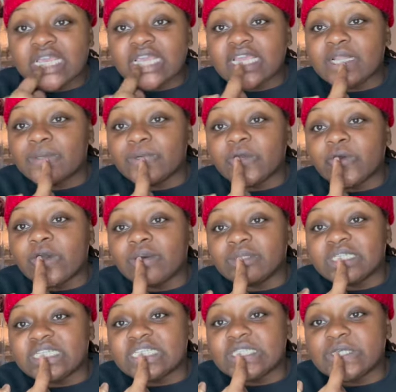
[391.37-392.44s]
and it would go up
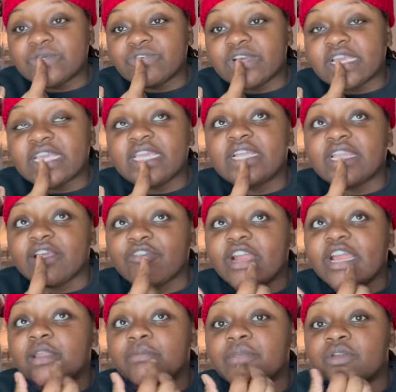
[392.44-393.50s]
to this tooth right here, like right
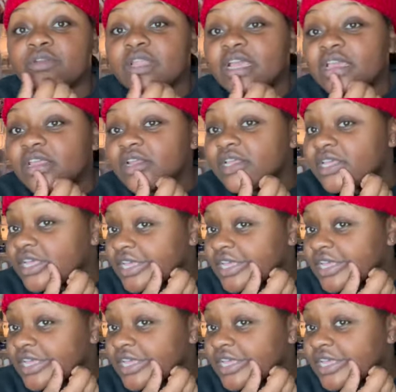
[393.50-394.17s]
in the middle, like it